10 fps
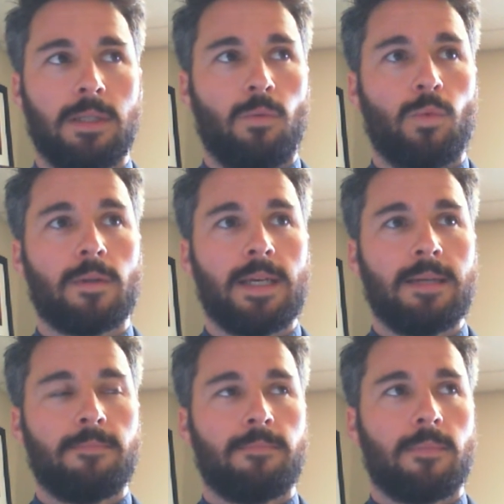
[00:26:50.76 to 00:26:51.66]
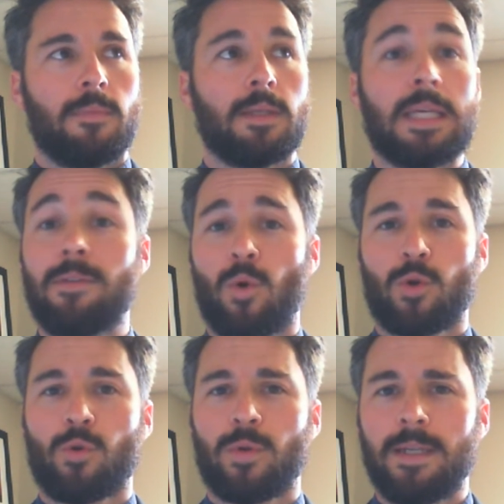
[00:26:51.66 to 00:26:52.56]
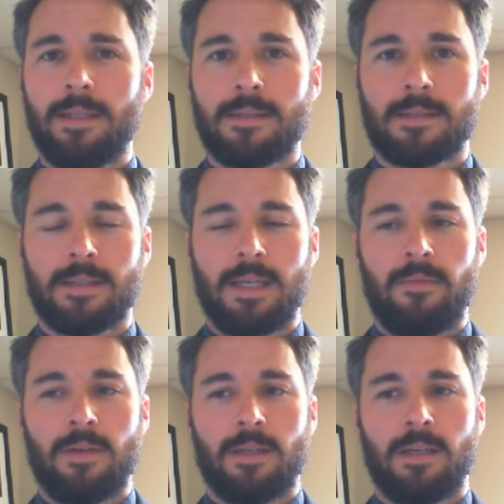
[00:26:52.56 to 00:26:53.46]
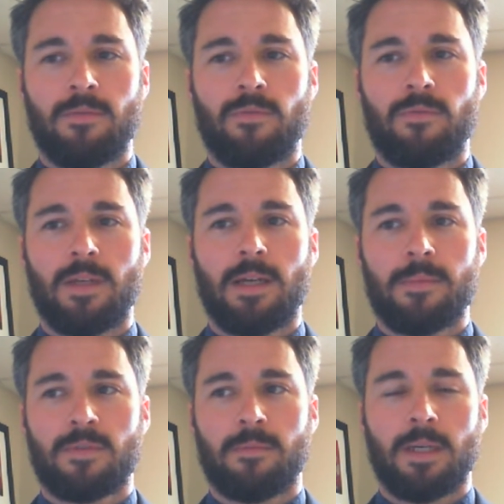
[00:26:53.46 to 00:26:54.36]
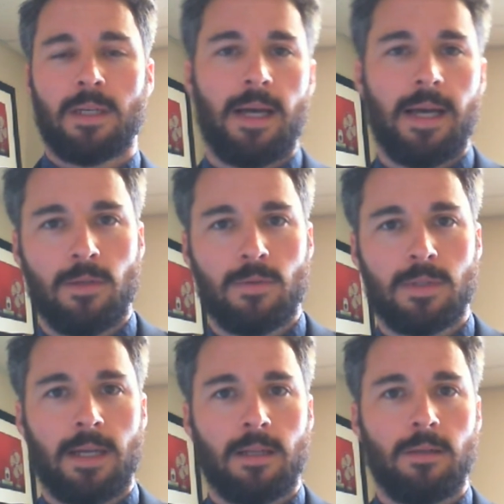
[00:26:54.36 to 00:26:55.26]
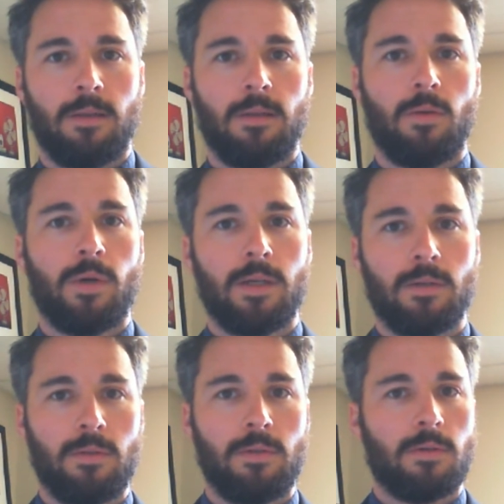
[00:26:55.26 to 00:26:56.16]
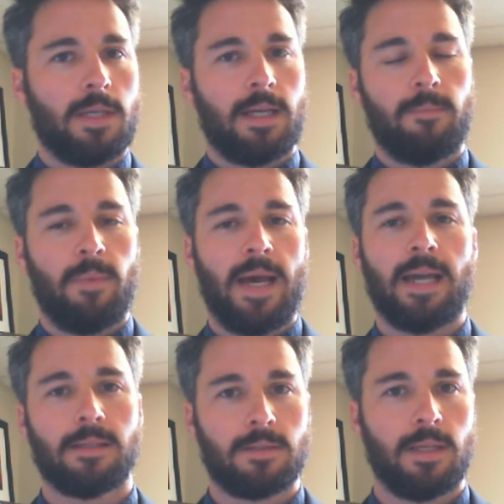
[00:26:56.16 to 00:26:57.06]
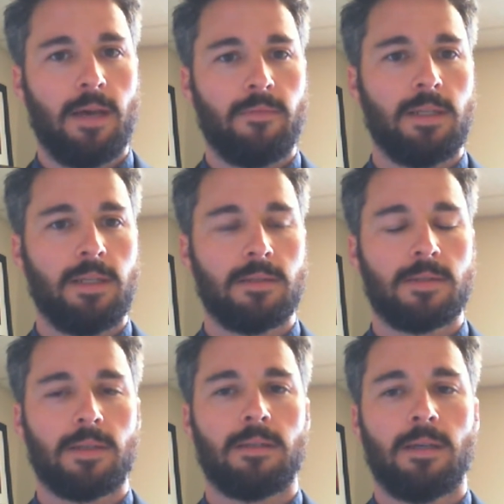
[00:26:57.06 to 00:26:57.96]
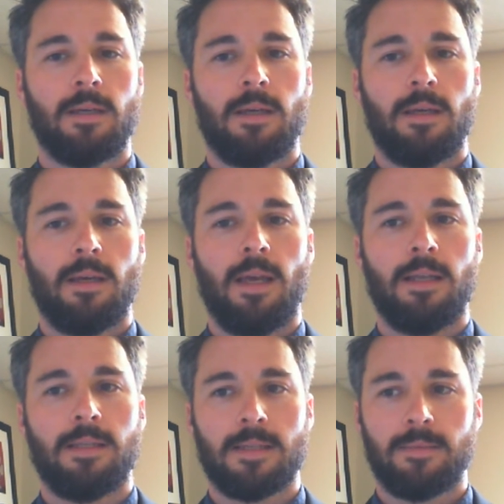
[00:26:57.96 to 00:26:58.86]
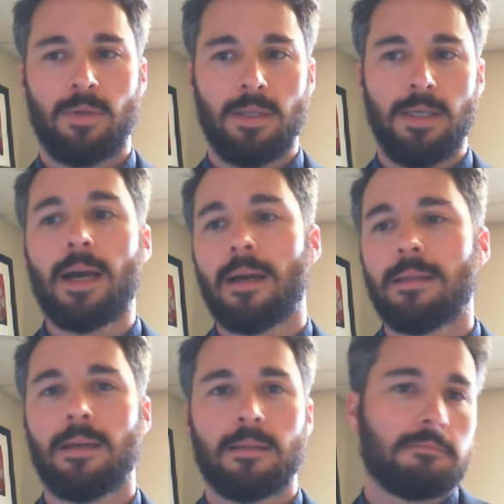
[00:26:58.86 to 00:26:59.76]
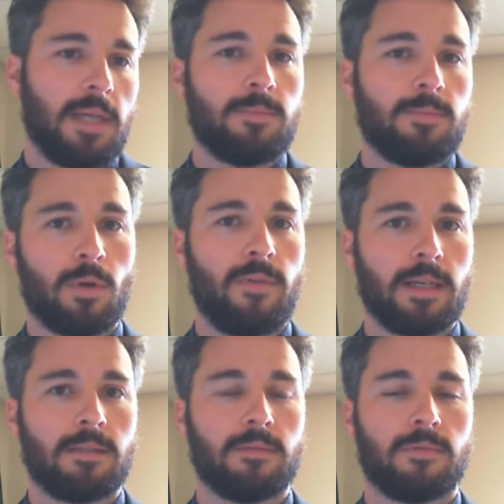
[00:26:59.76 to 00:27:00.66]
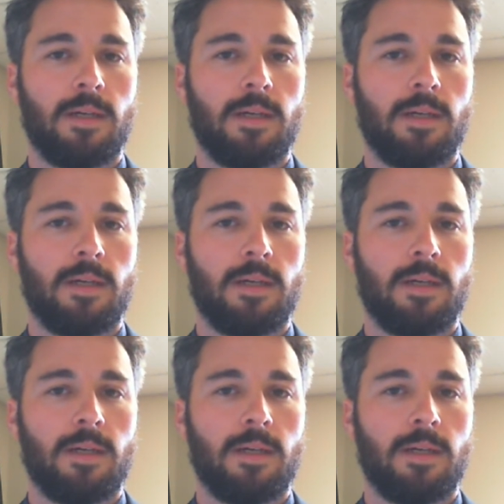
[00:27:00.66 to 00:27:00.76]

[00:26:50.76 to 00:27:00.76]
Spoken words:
will they give it more credence if it comes from a client who's got a lawyer who knows how to package the evidence and testimony? Yeah, that's more effective.